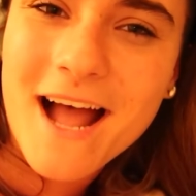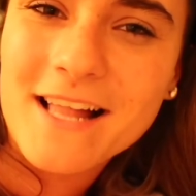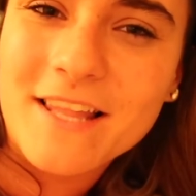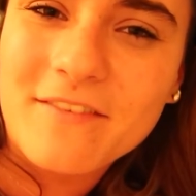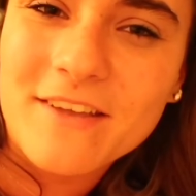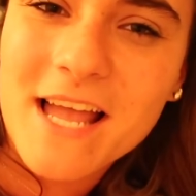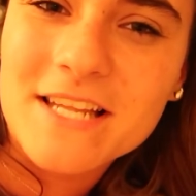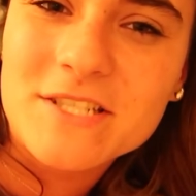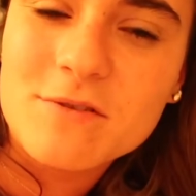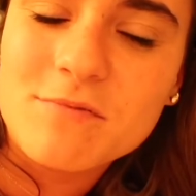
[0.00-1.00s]
I love you
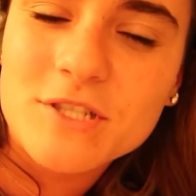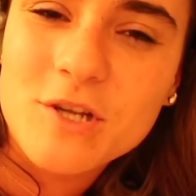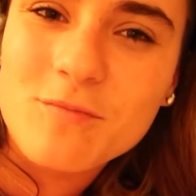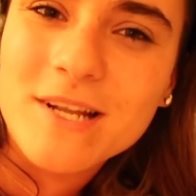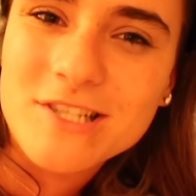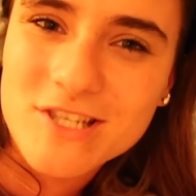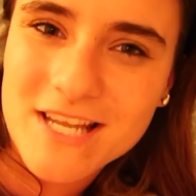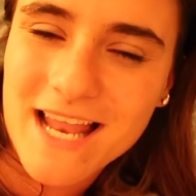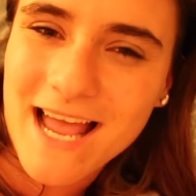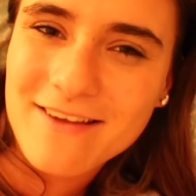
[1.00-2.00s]
guys super so much,
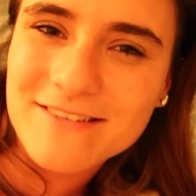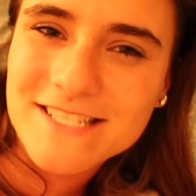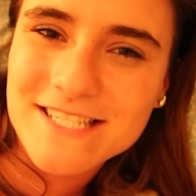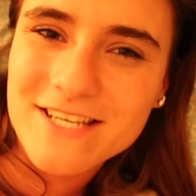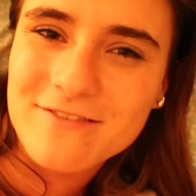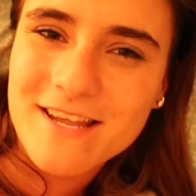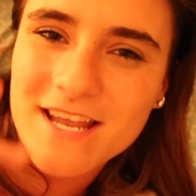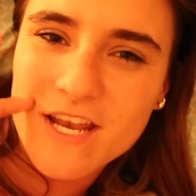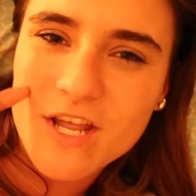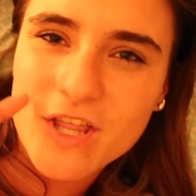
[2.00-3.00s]
and I will see you
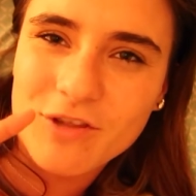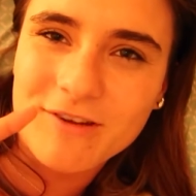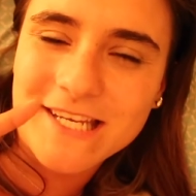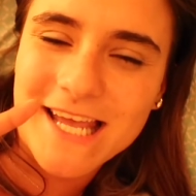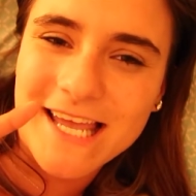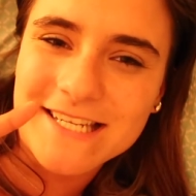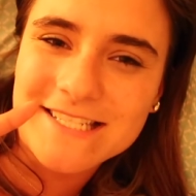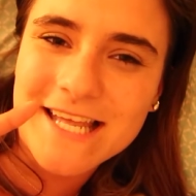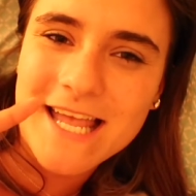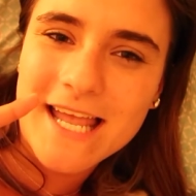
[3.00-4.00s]
in 3 days.